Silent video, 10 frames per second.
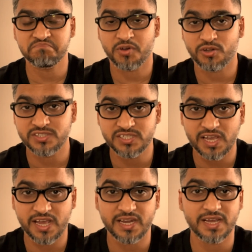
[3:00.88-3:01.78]
on
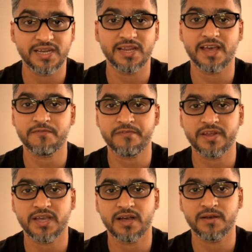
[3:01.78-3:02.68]
China in
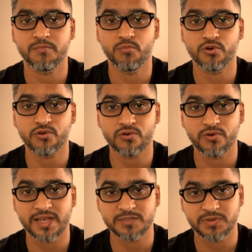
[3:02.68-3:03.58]
Africa, Morocco
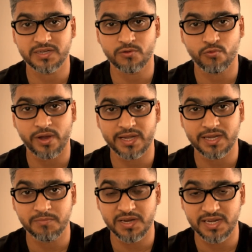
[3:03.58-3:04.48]
has been quietly
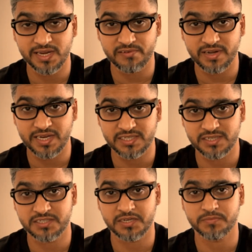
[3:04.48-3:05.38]
building
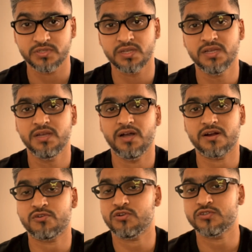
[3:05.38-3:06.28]
relationships
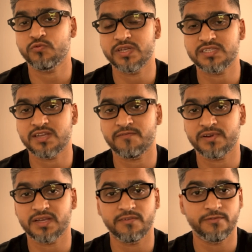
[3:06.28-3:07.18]
across West
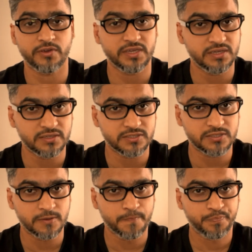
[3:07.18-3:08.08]
Africa for years.
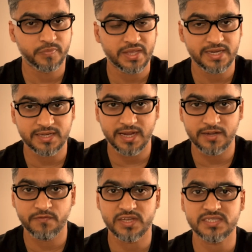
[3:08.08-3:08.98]
It
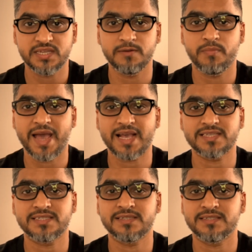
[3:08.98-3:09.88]
invests in
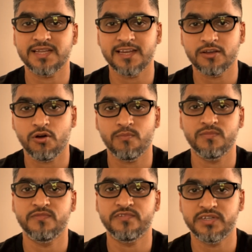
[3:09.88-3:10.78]
banks, telecom,
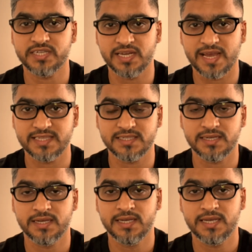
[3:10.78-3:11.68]
fertilizer.
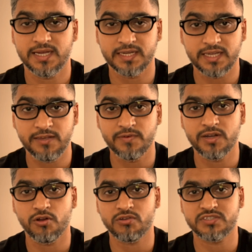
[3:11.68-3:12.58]
It even
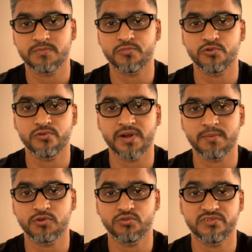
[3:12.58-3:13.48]
launched a
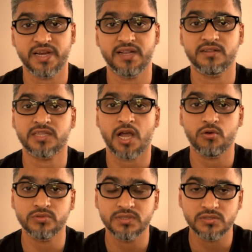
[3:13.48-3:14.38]
program to train
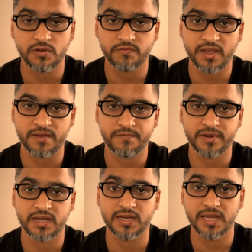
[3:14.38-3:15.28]
thousands of
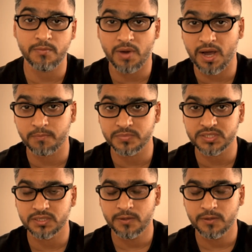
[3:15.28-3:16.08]
African imams